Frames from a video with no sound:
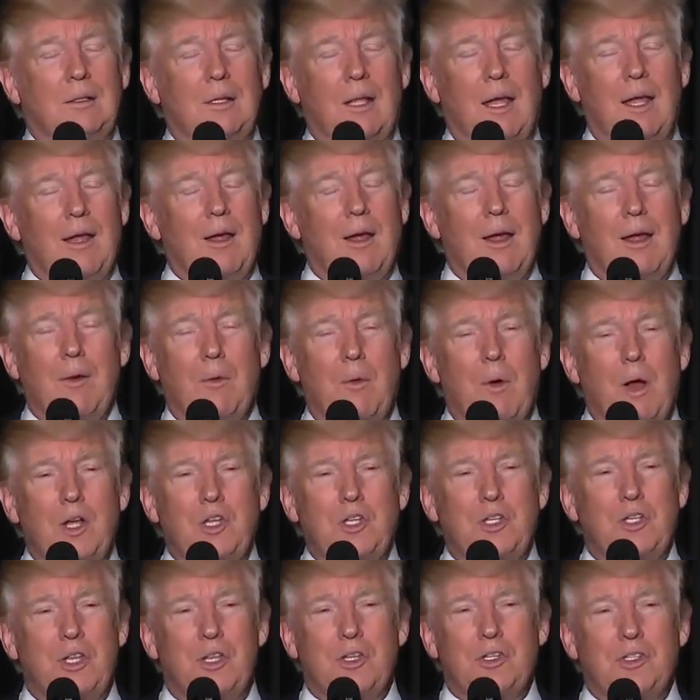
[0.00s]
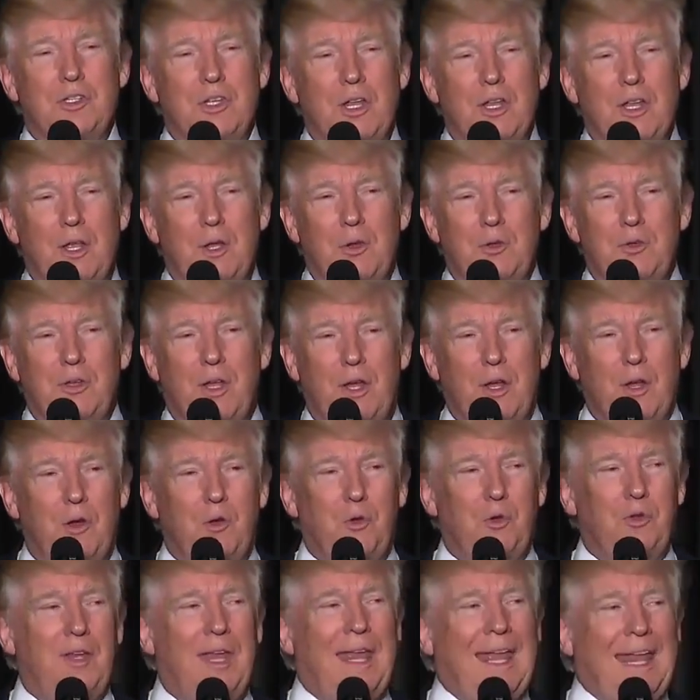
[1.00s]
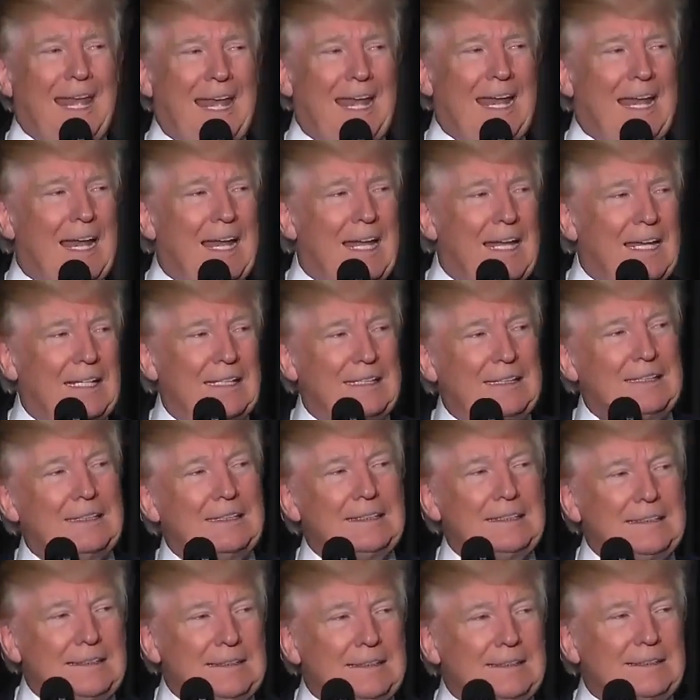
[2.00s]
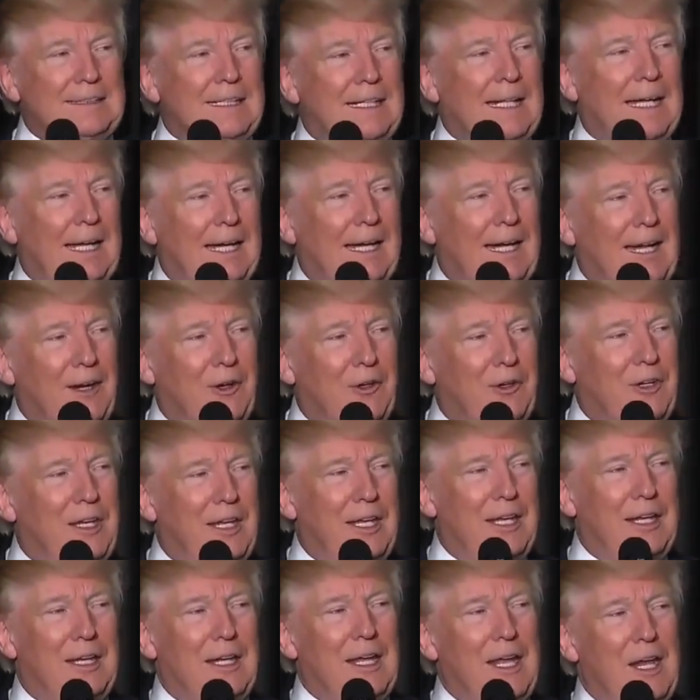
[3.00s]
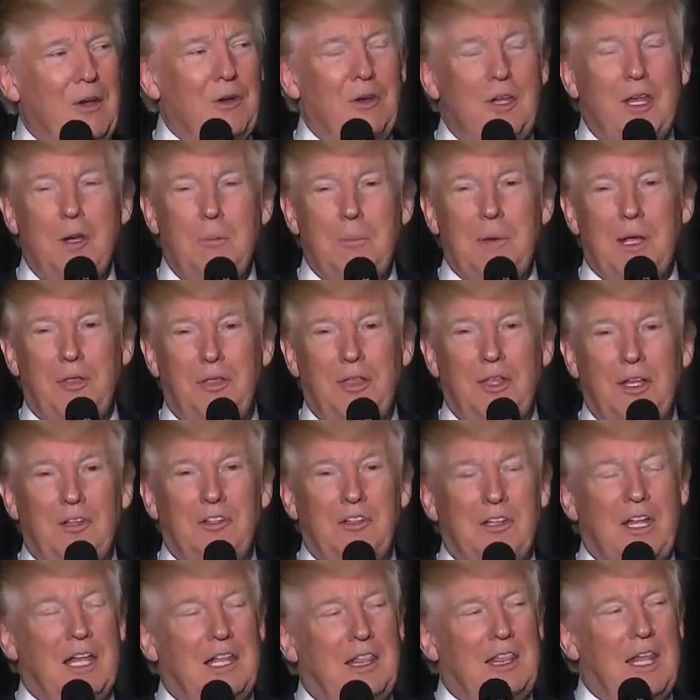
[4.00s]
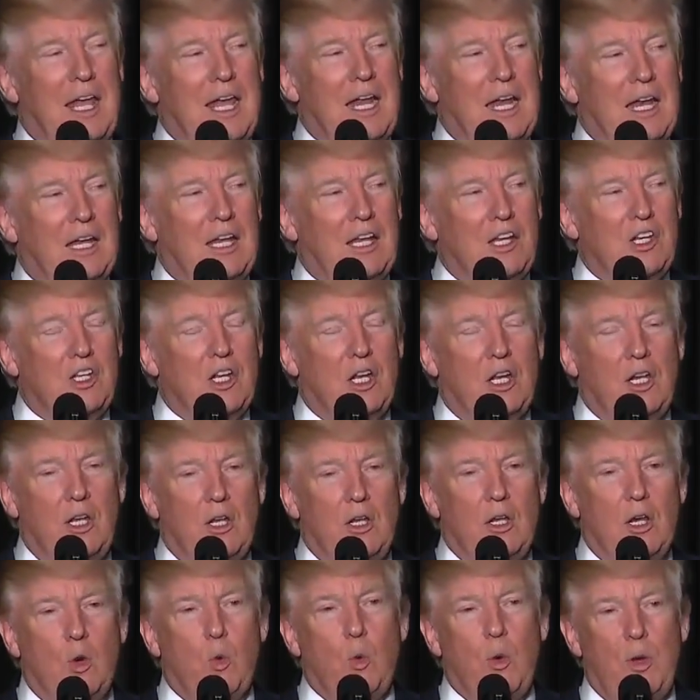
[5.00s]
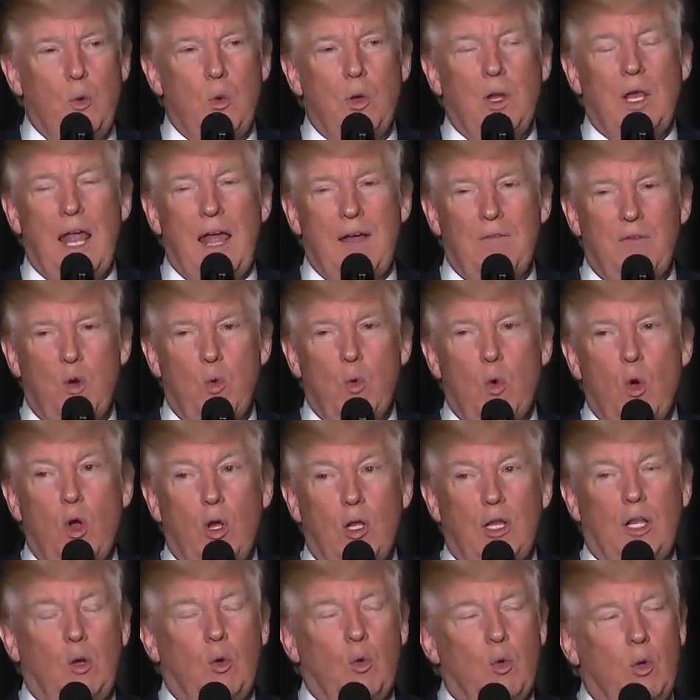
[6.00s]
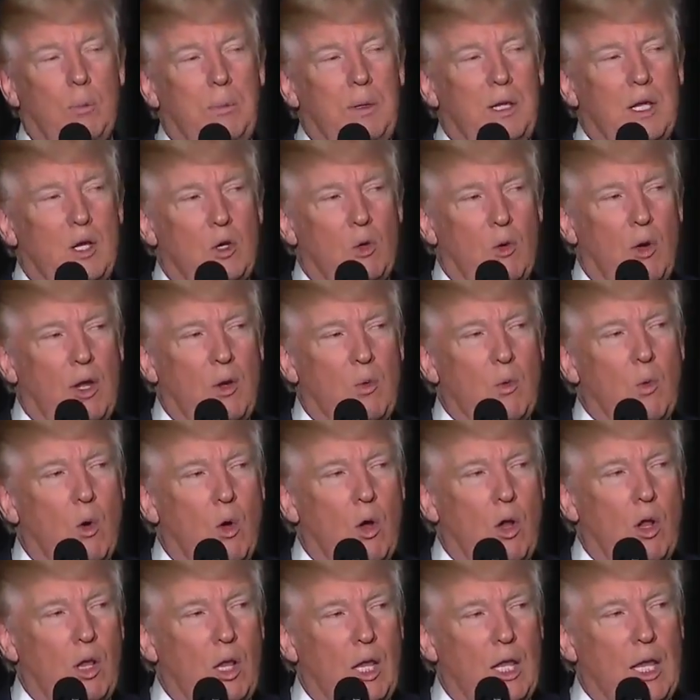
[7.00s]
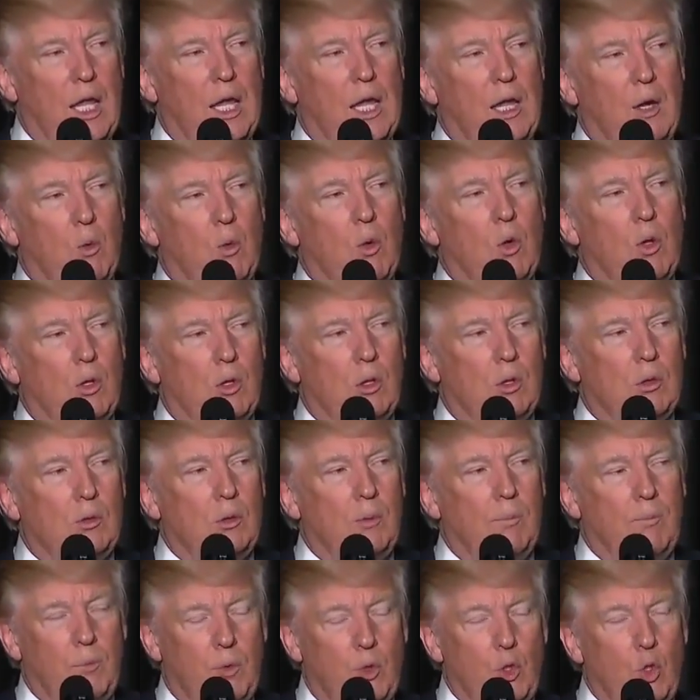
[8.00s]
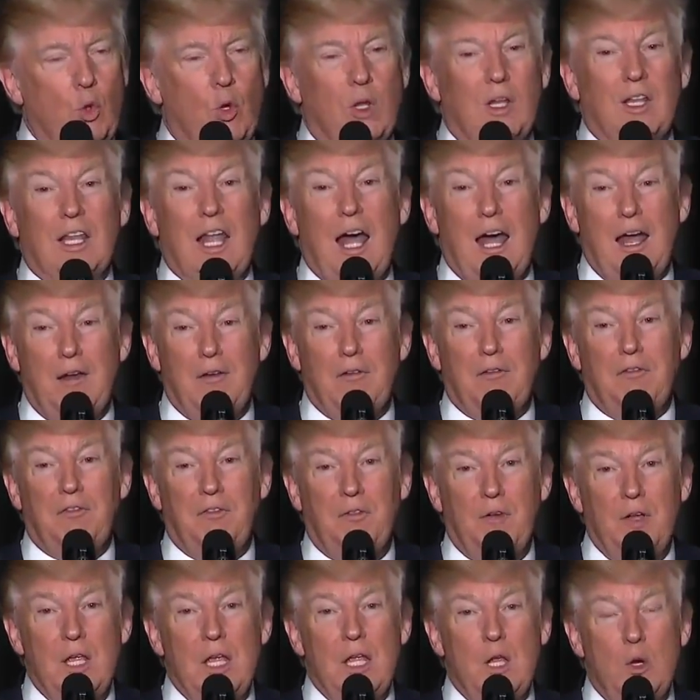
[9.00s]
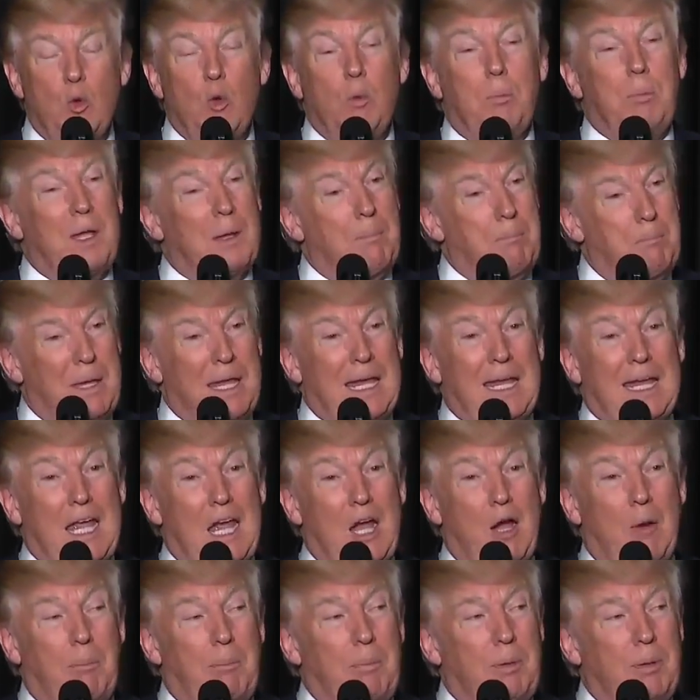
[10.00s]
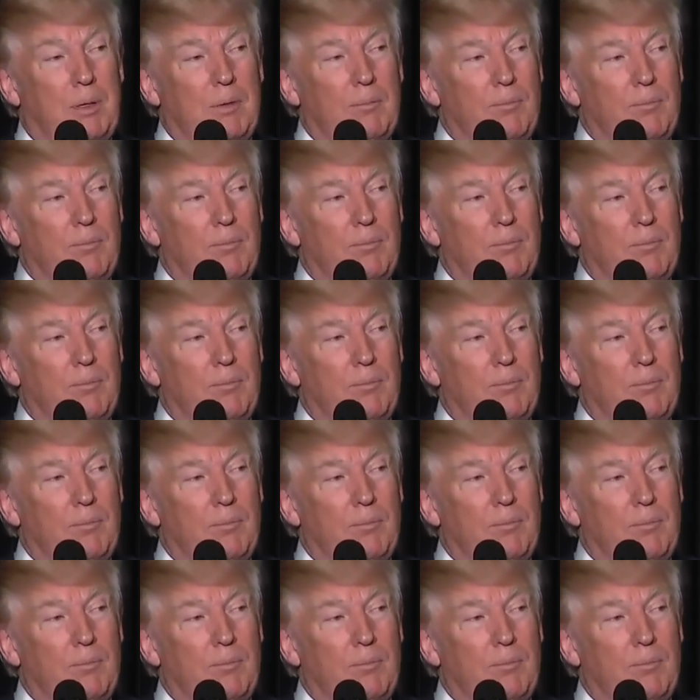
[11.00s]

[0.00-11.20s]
I watch this and they say I was kidding. No, I don't kid. I don't kid about things like that, I can tell you. No, we will have a wall. It will be a great wall, and it will do will be a big help.